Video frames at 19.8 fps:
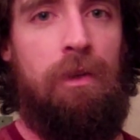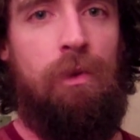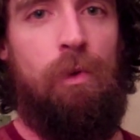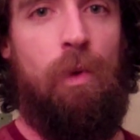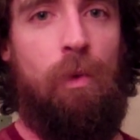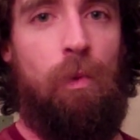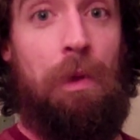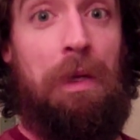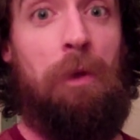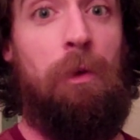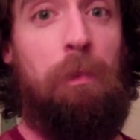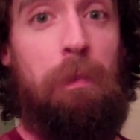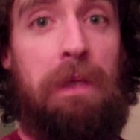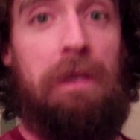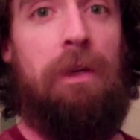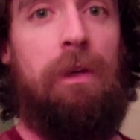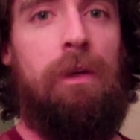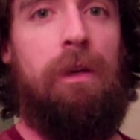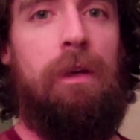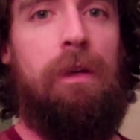do a real
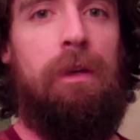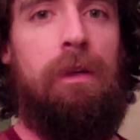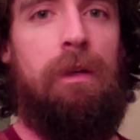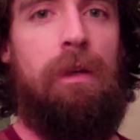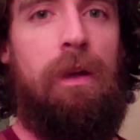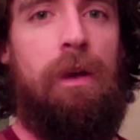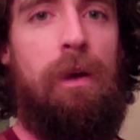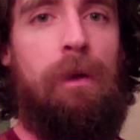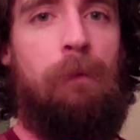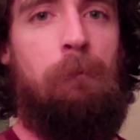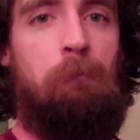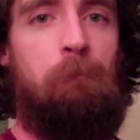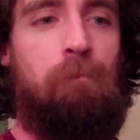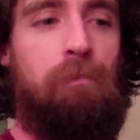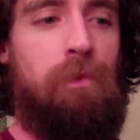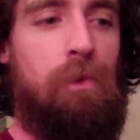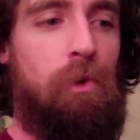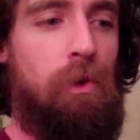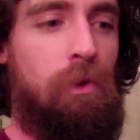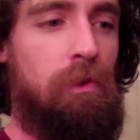beard,
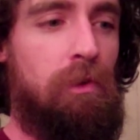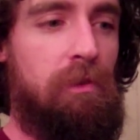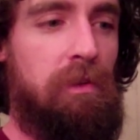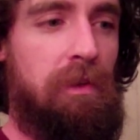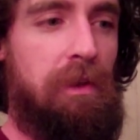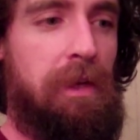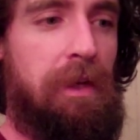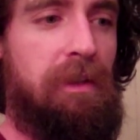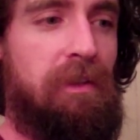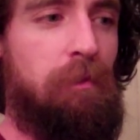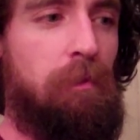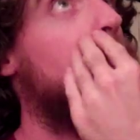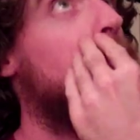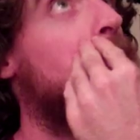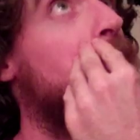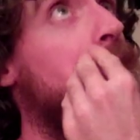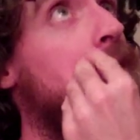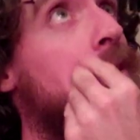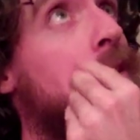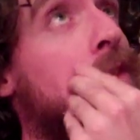do a grizzly Adam.
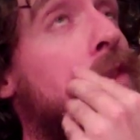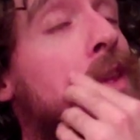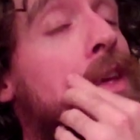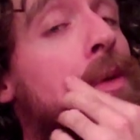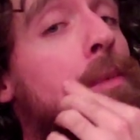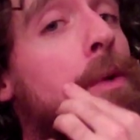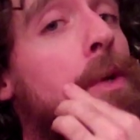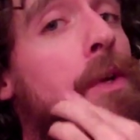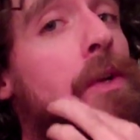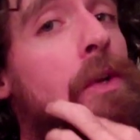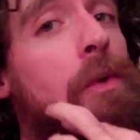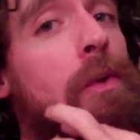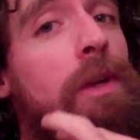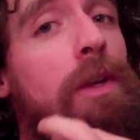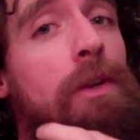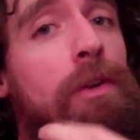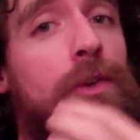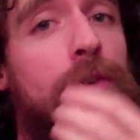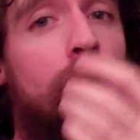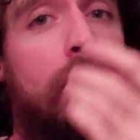That's the thing. What you're doing,
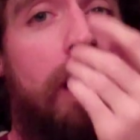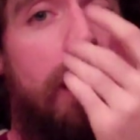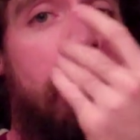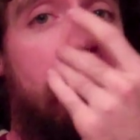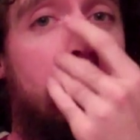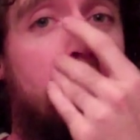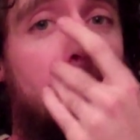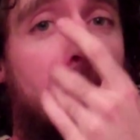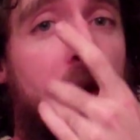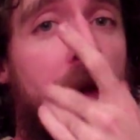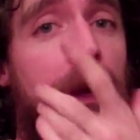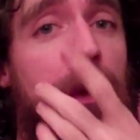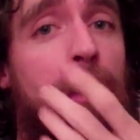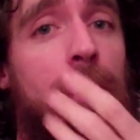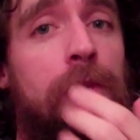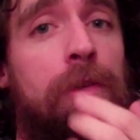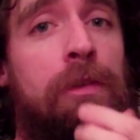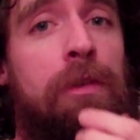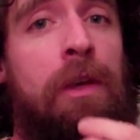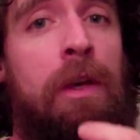you're training the
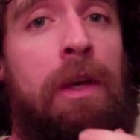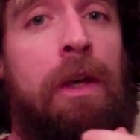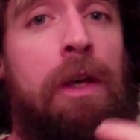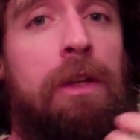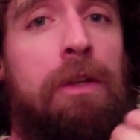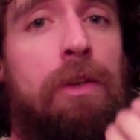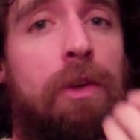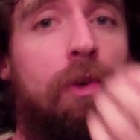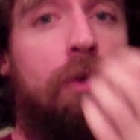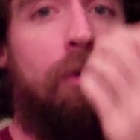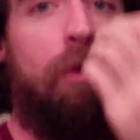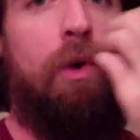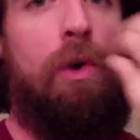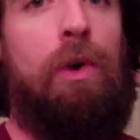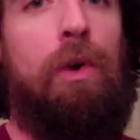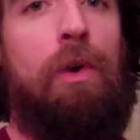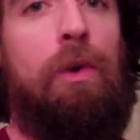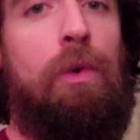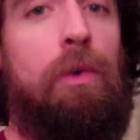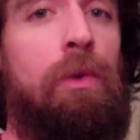hairs to
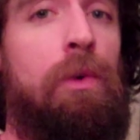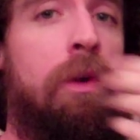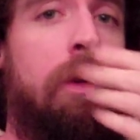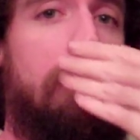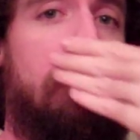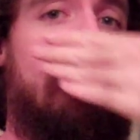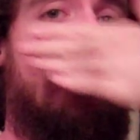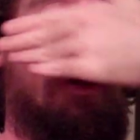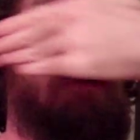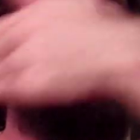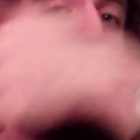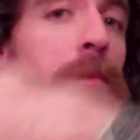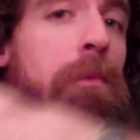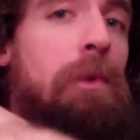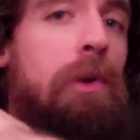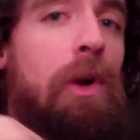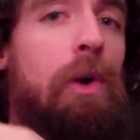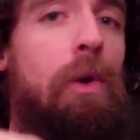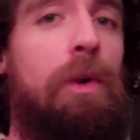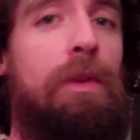grow and to
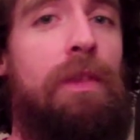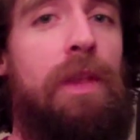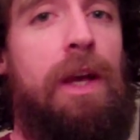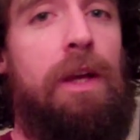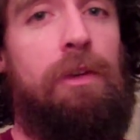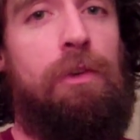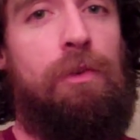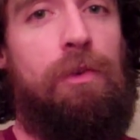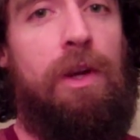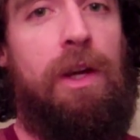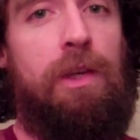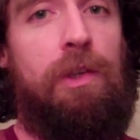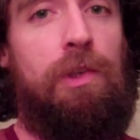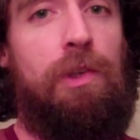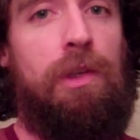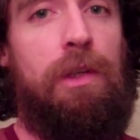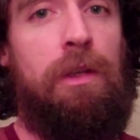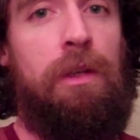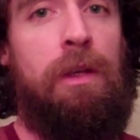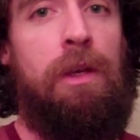go in that
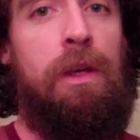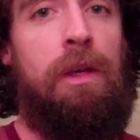direction.